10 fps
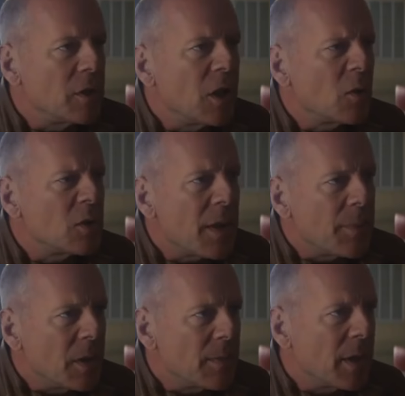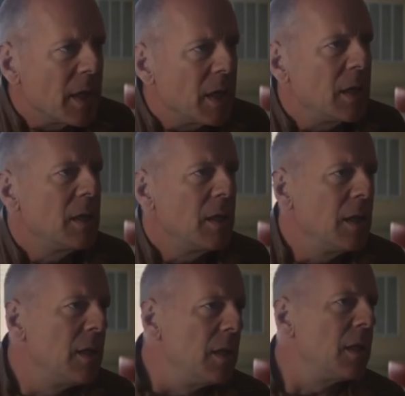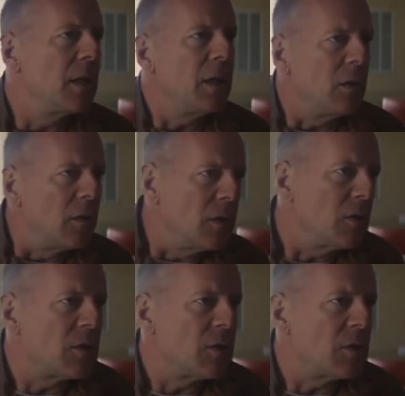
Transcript: to why the premise was presented in the way it was.